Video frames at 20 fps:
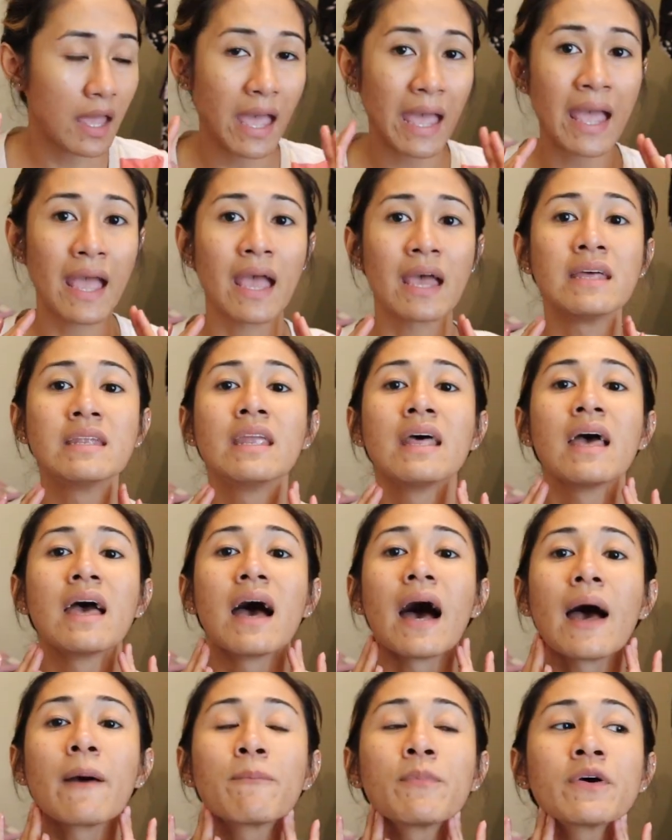And
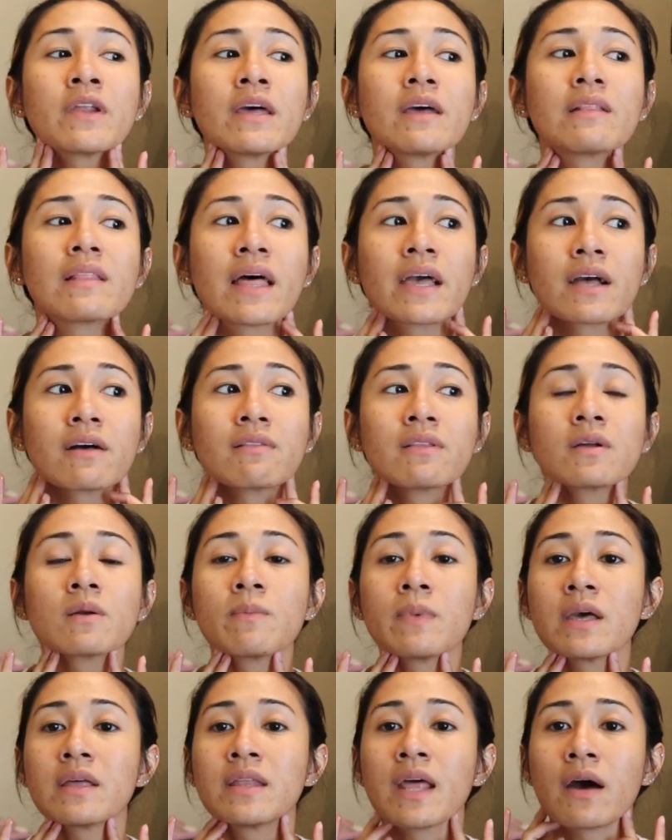I put it like a little
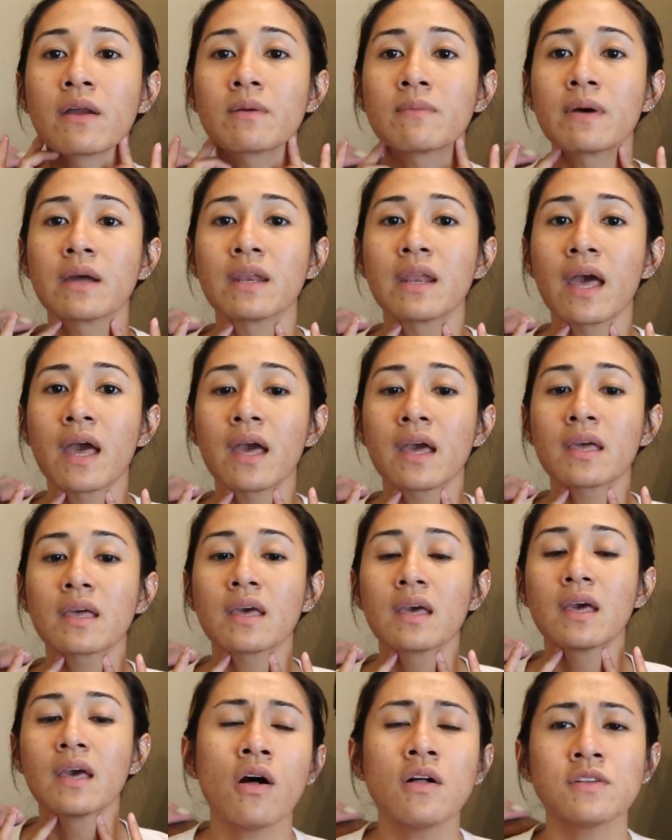bit down on my neck.
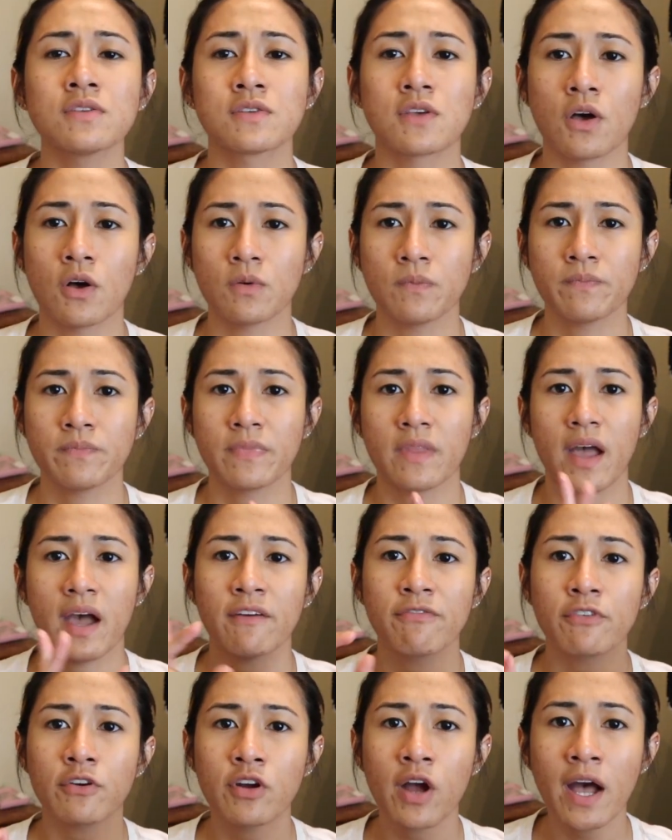Also,
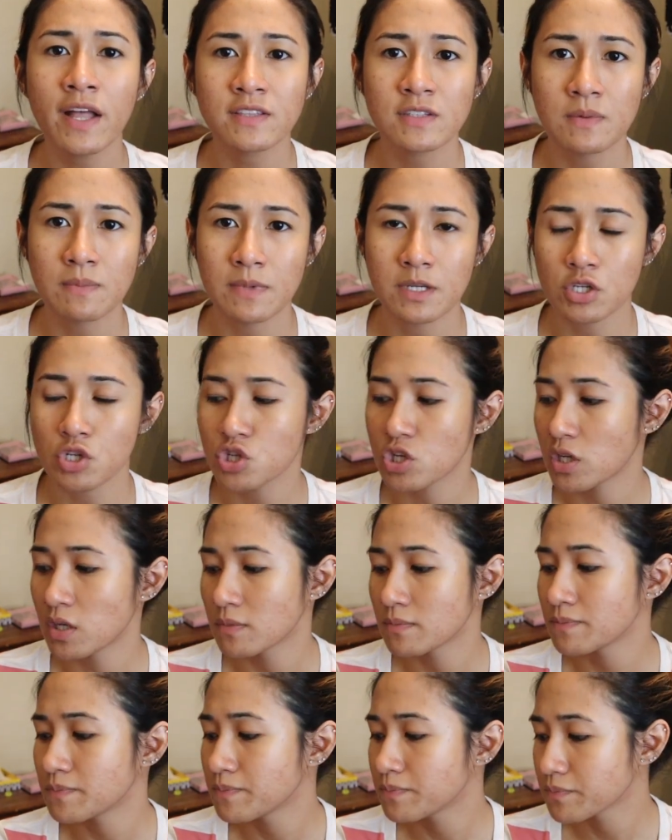I forgot to
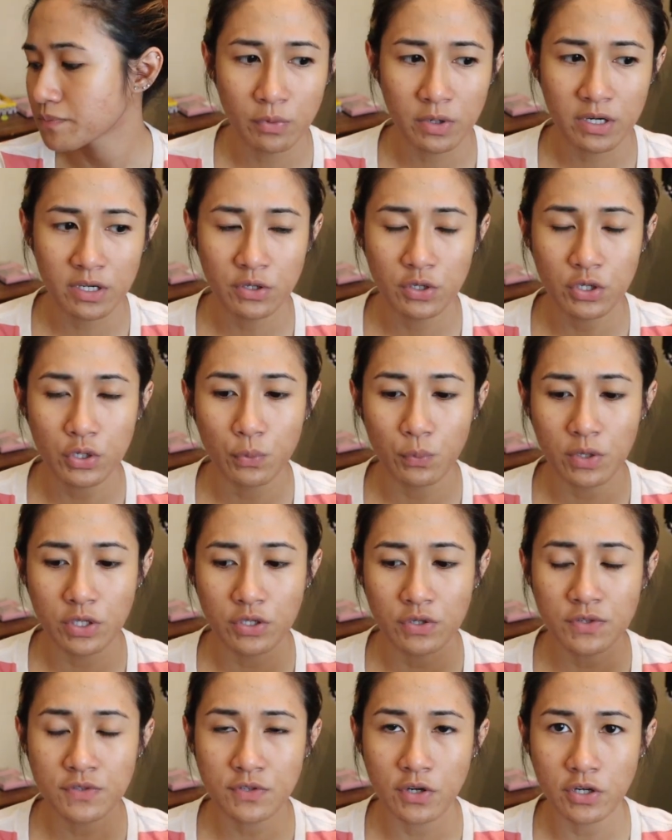mention, when
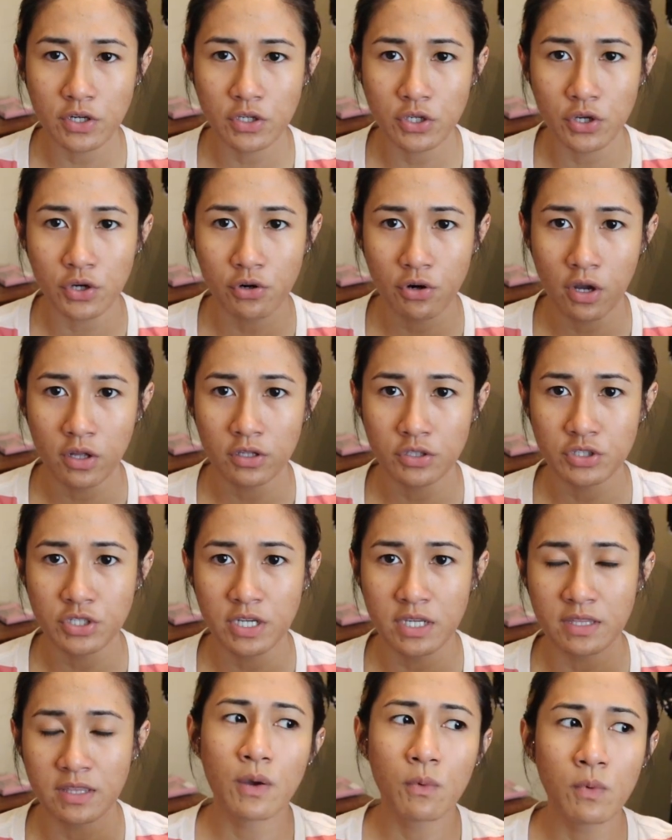you started
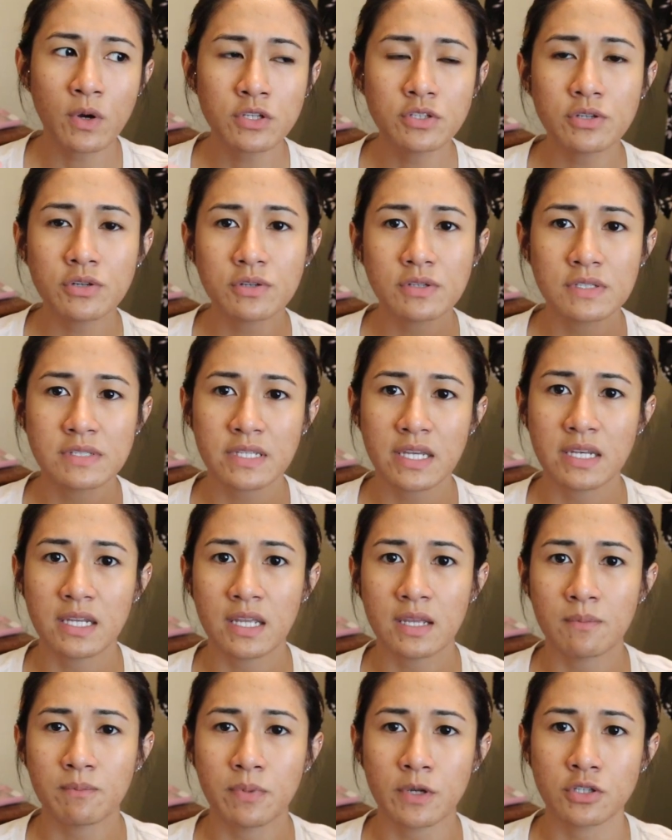Cureology, they want you to send
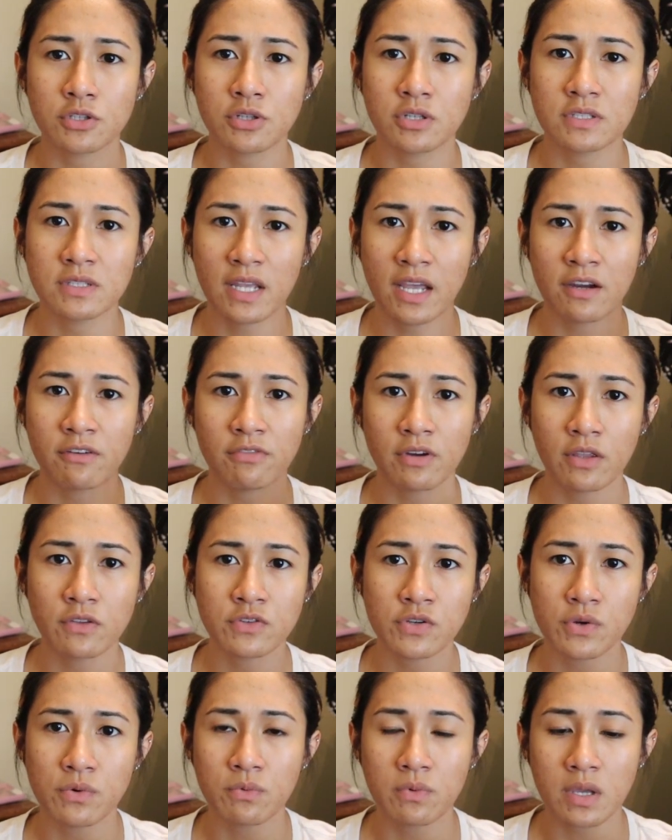in pictures every
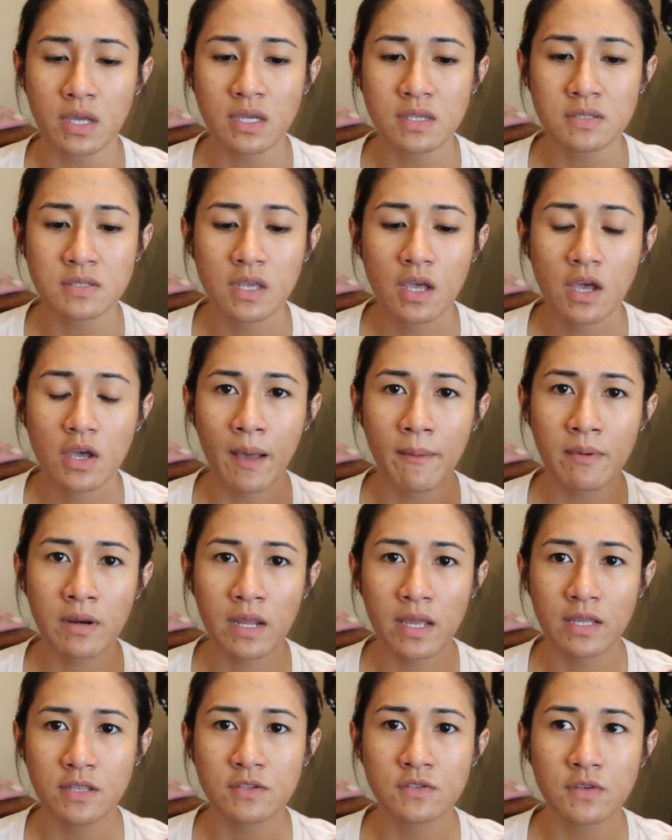2 weeks. I'm
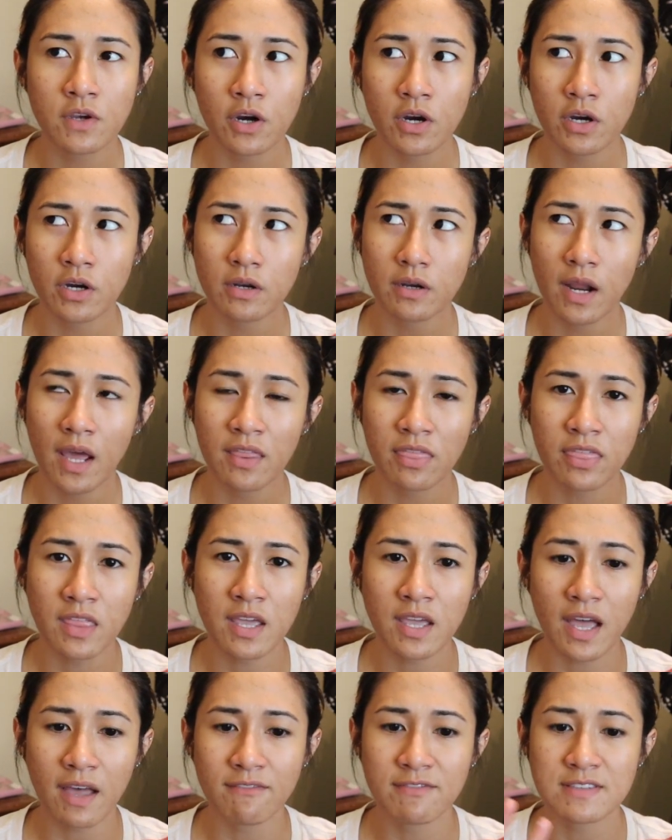going to insert, I
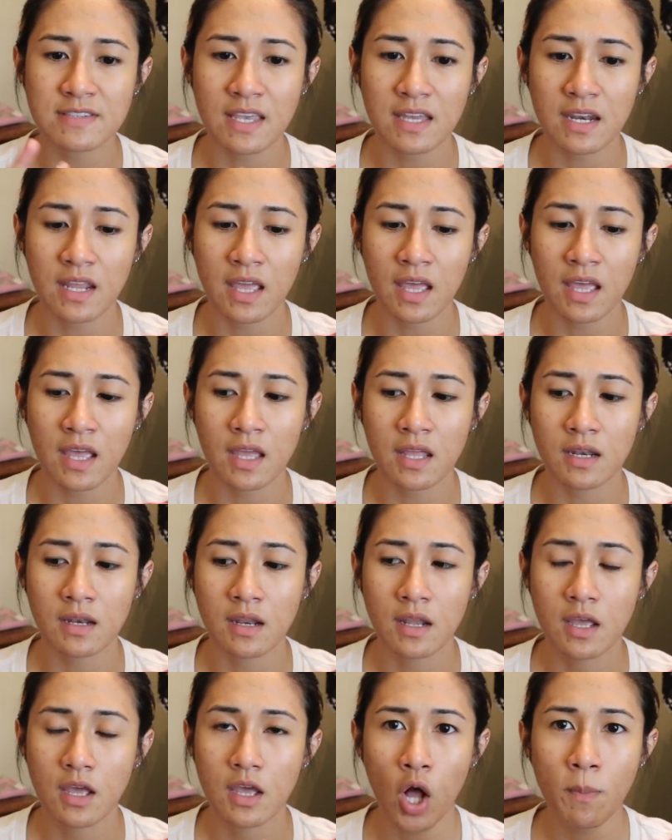think I've sent
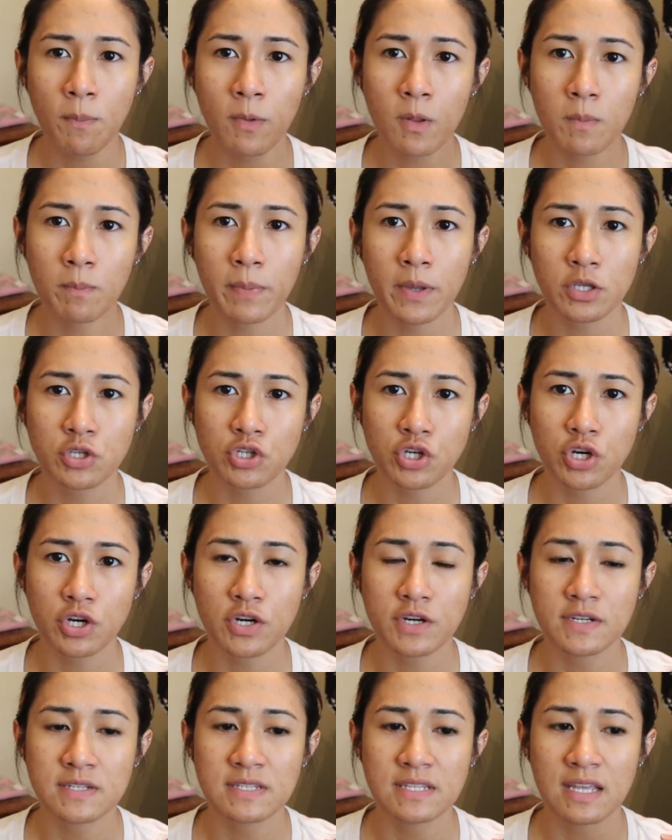in a couple
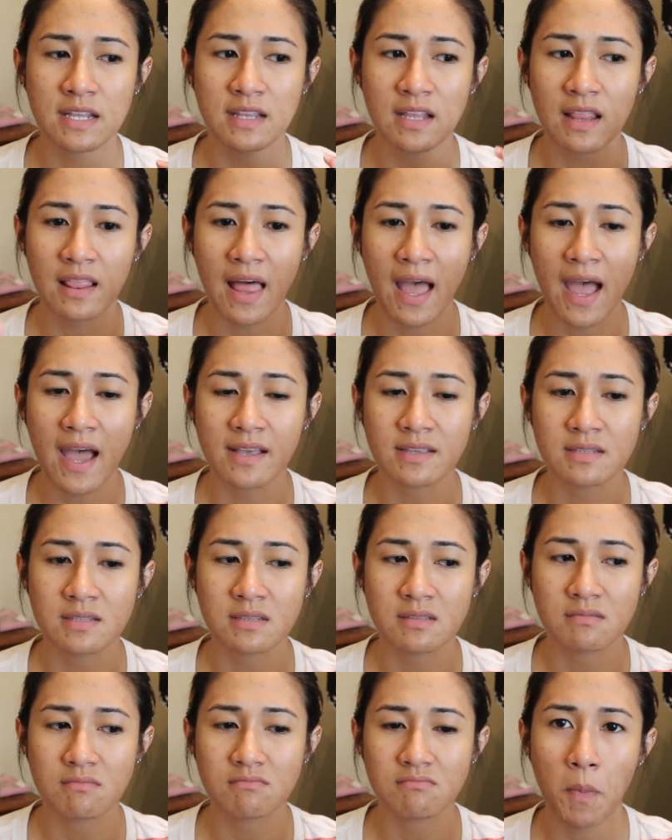pictures in the
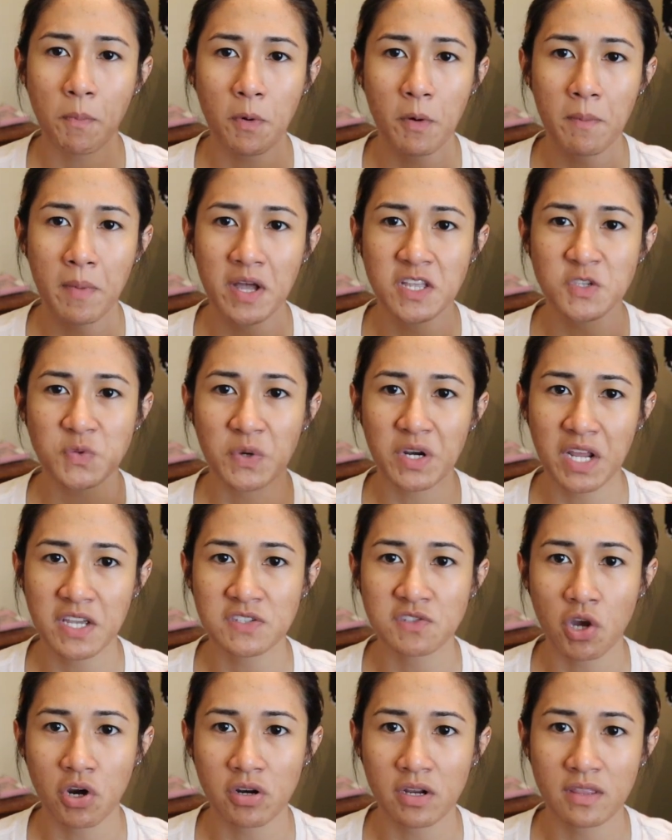last couple months when I
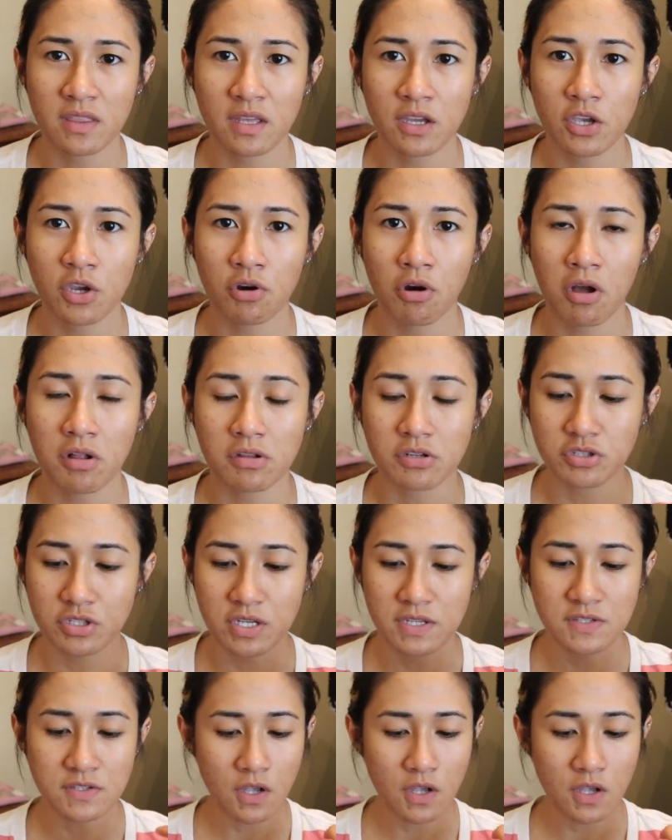started the Cureology.